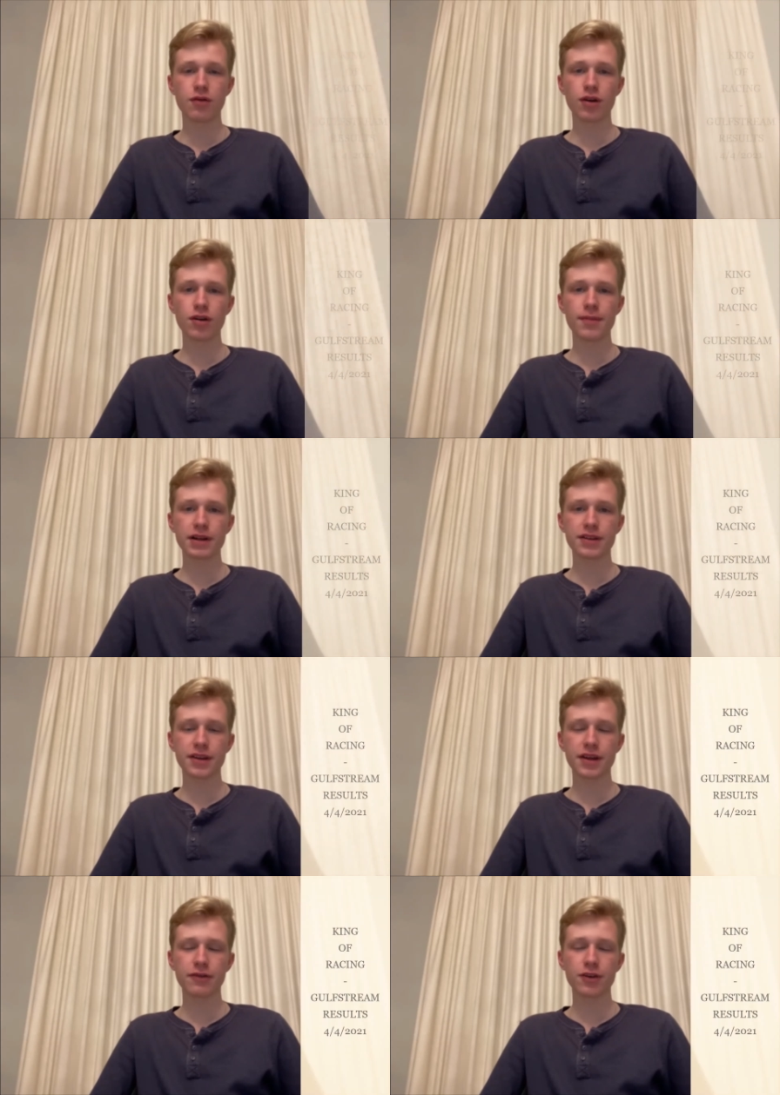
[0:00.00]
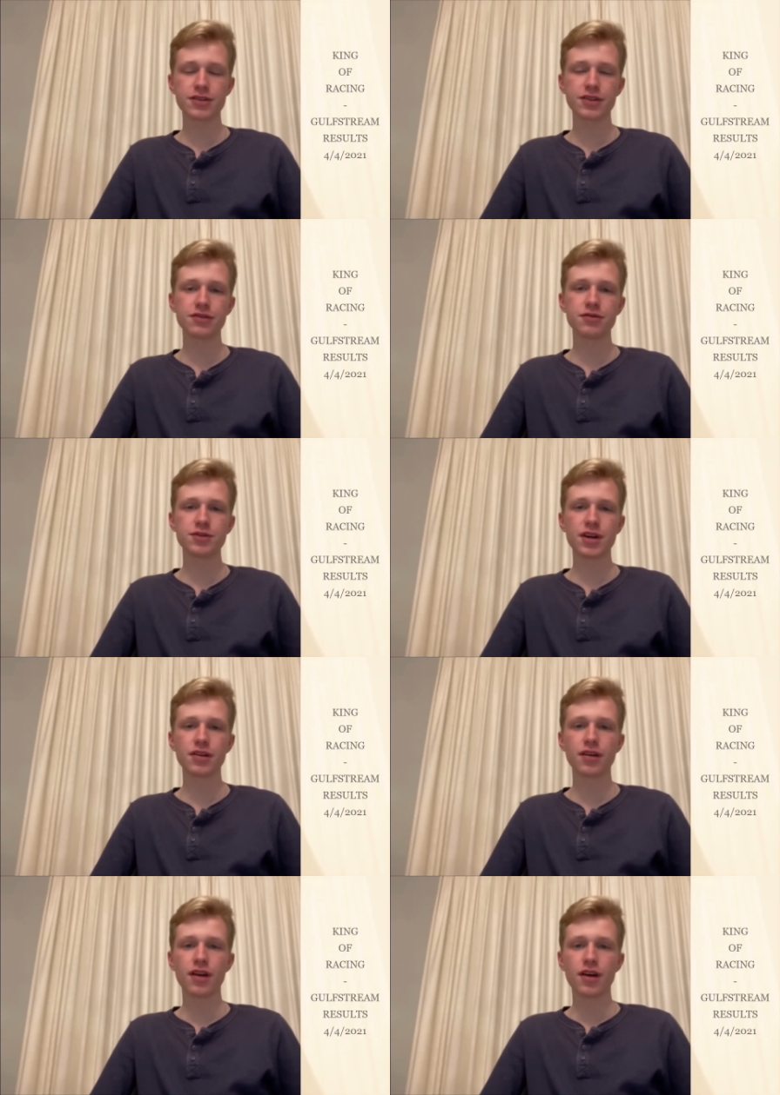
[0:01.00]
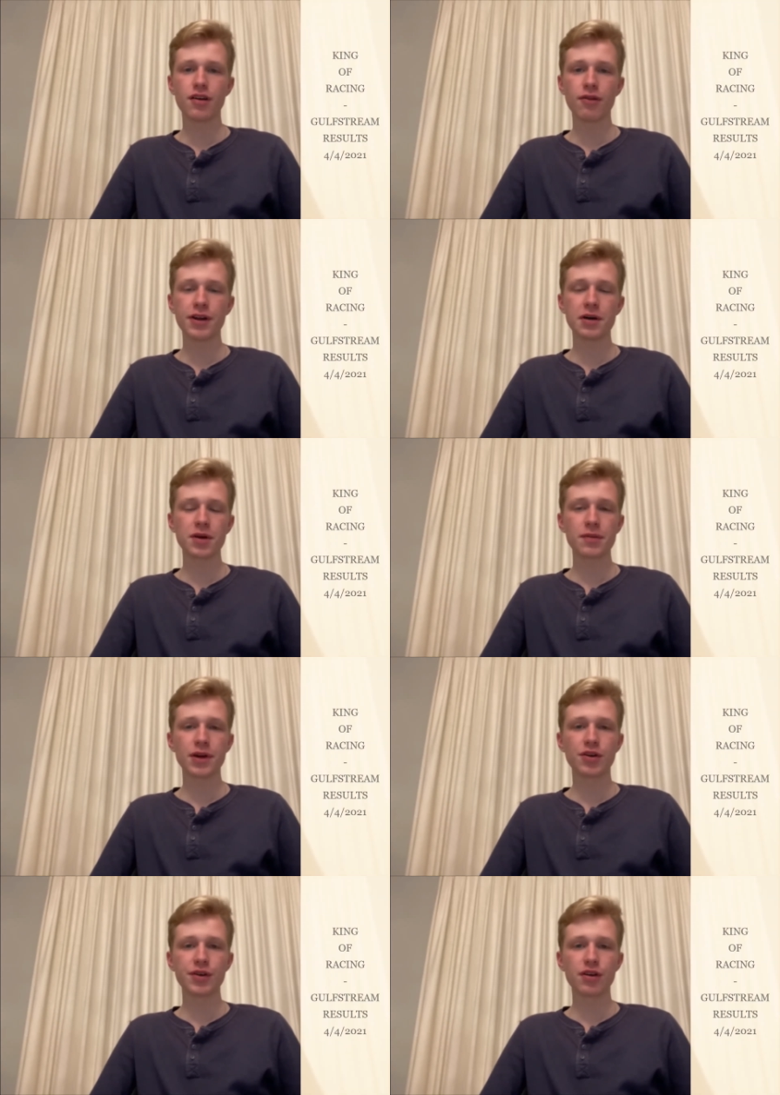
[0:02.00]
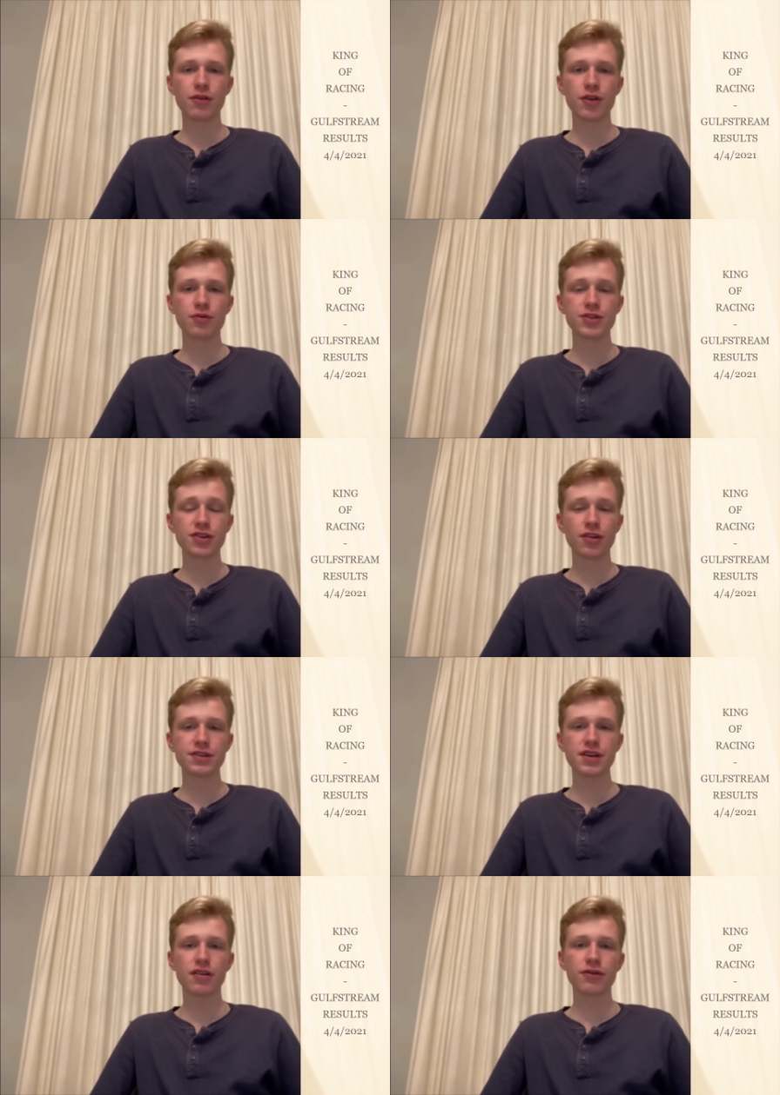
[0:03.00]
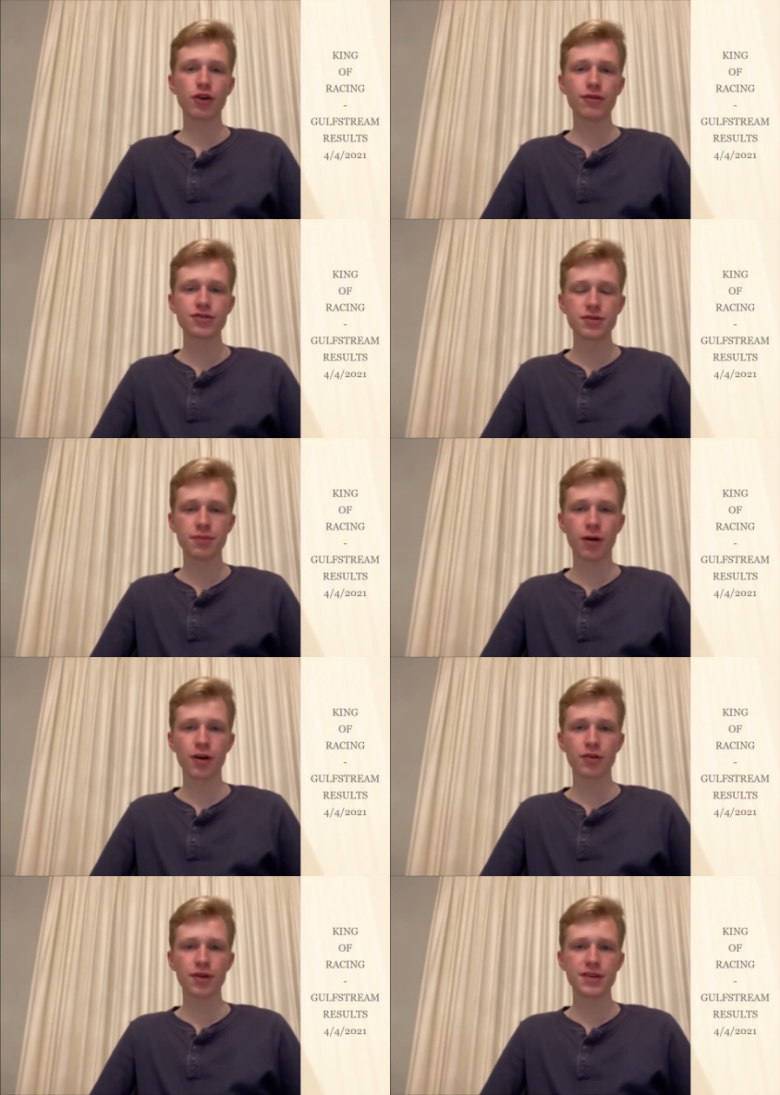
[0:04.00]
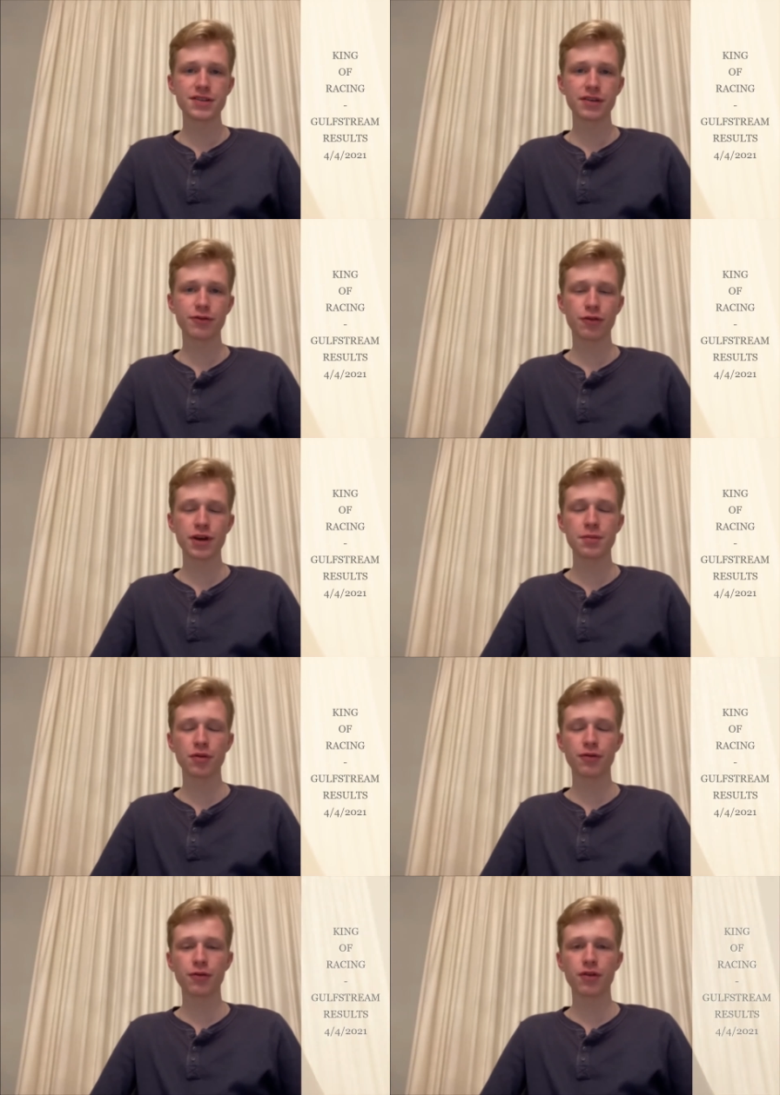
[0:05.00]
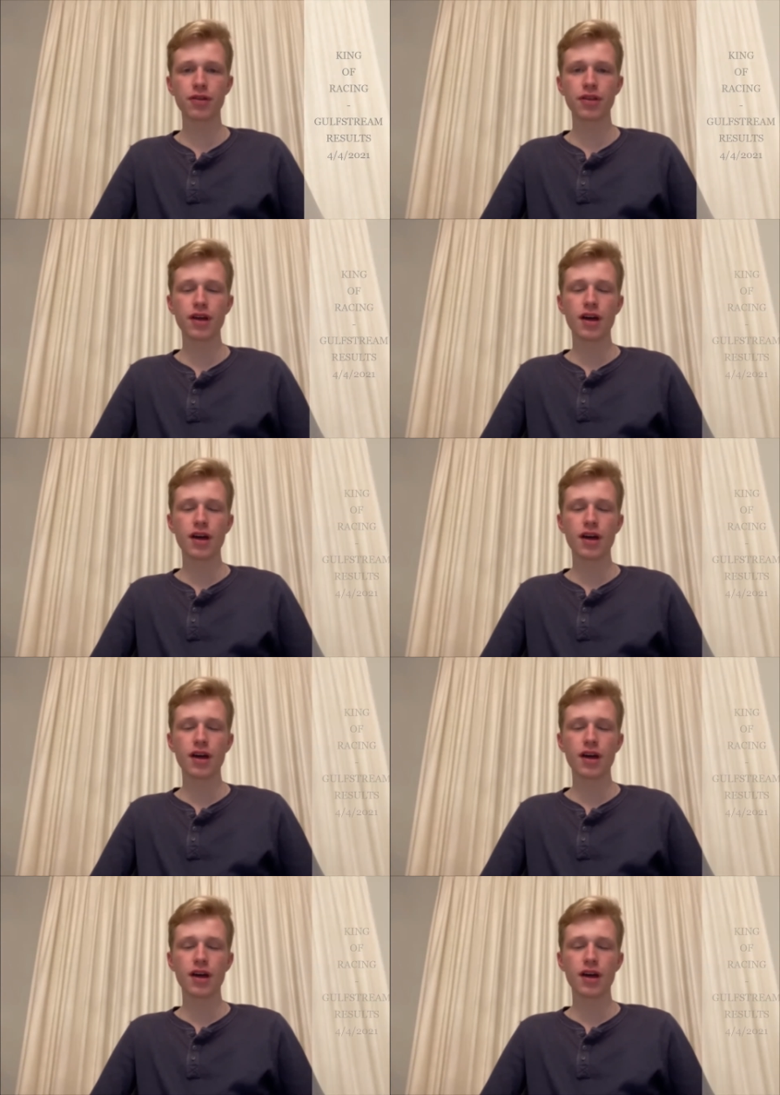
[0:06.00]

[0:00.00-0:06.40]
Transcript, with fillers: Welcome back to the King of Racing YouTube channel. Right now I'm going to be going over the results of Gulfstream Park Racing for April 4th.